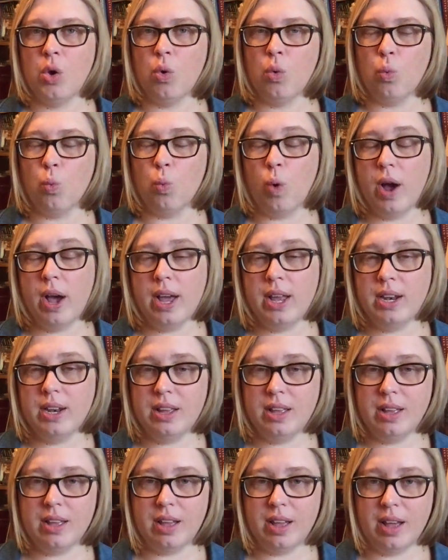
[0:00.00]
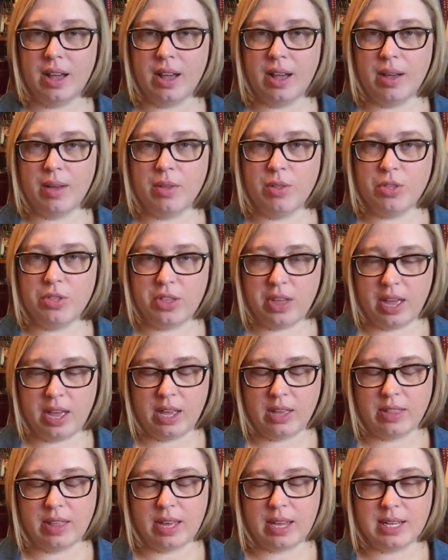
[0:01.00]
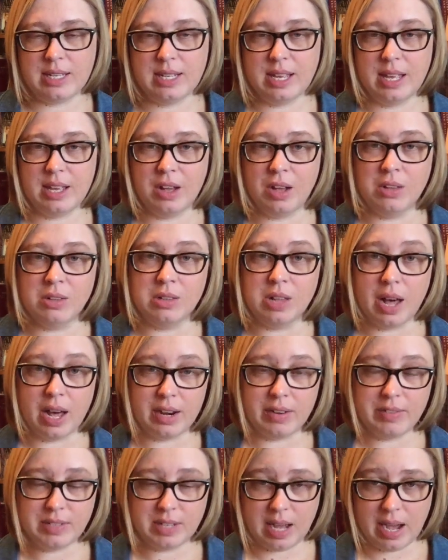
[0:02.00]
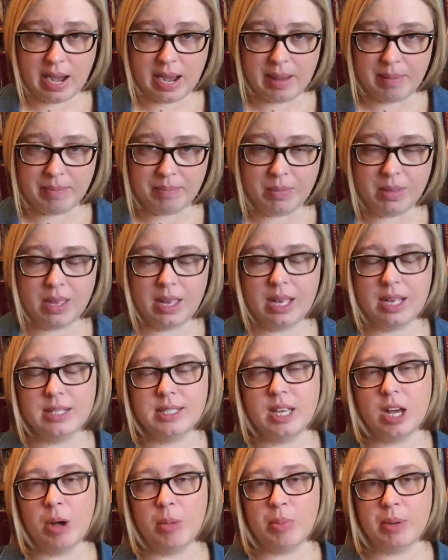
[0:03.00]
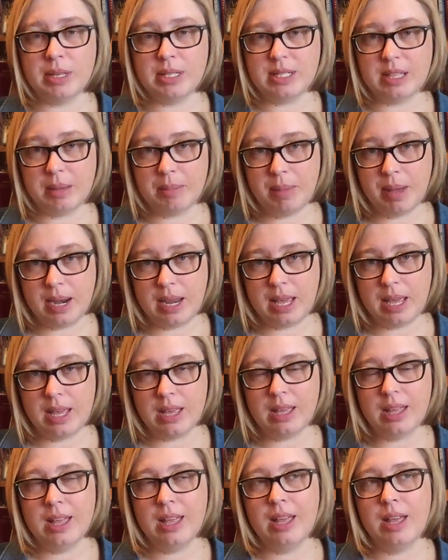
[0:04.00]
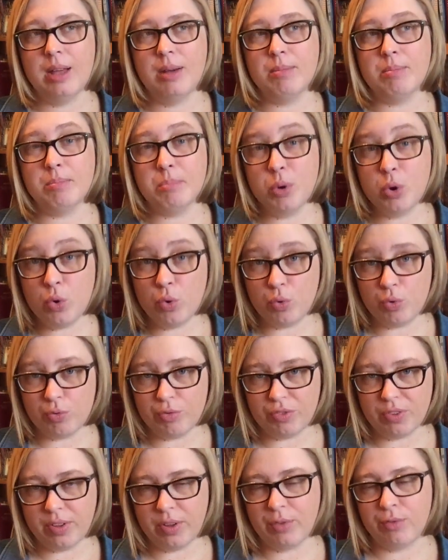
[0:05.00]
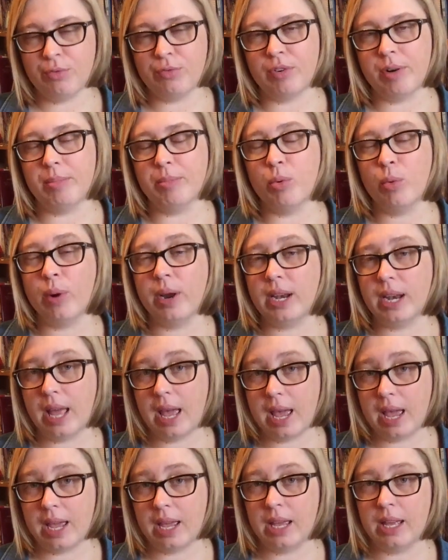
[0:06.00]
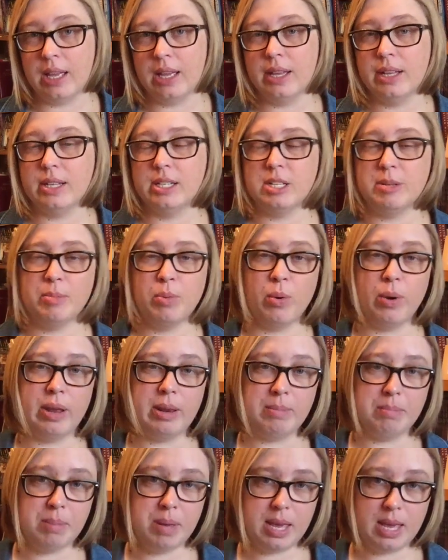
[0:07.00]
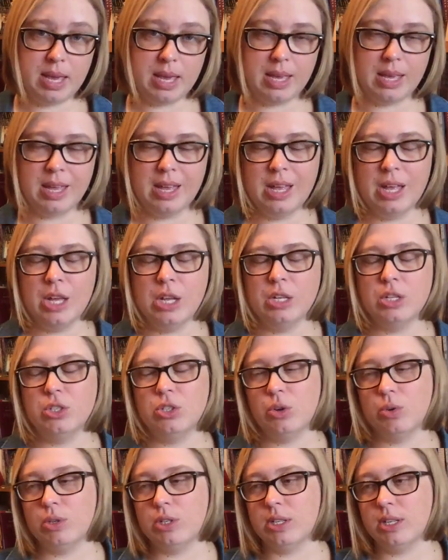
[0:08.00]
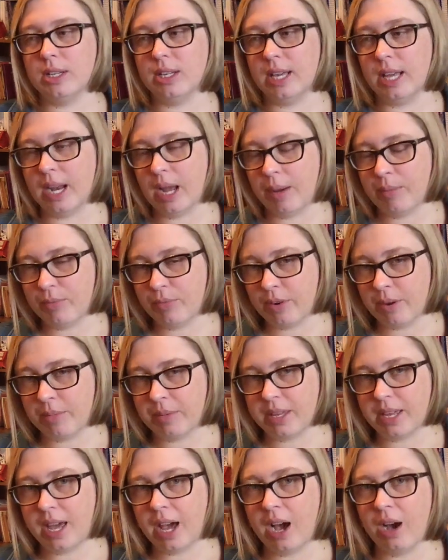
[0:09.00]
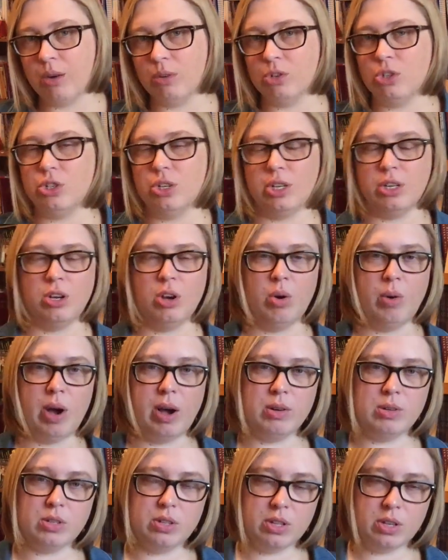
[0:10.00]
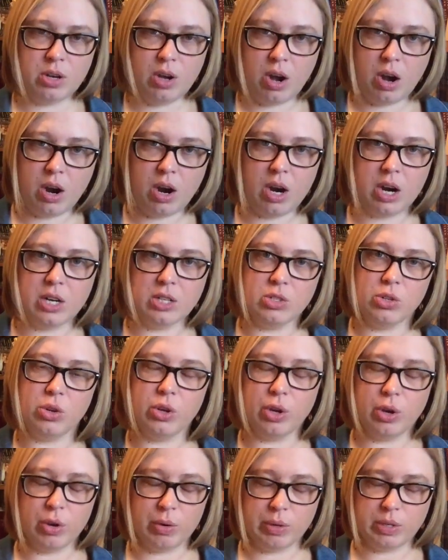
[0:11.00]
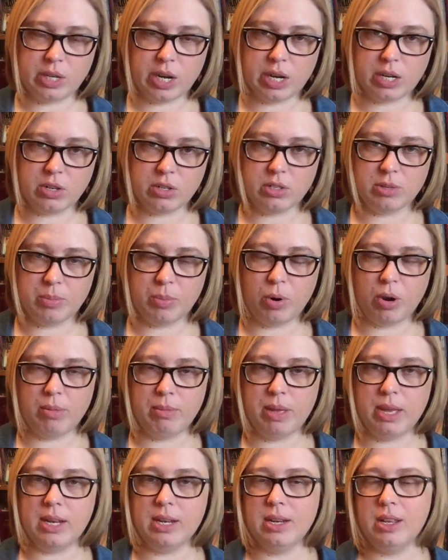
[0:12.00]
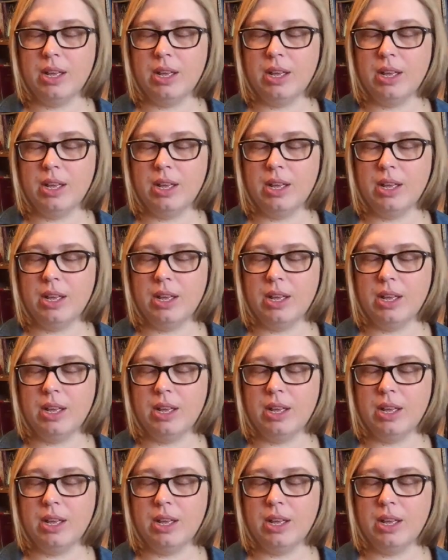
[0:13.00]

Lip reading: One thing that can take a lot of time is helping somebody move from point A to point B. So to get up from the couch and go out to the car so you can go to a doctor's appointment,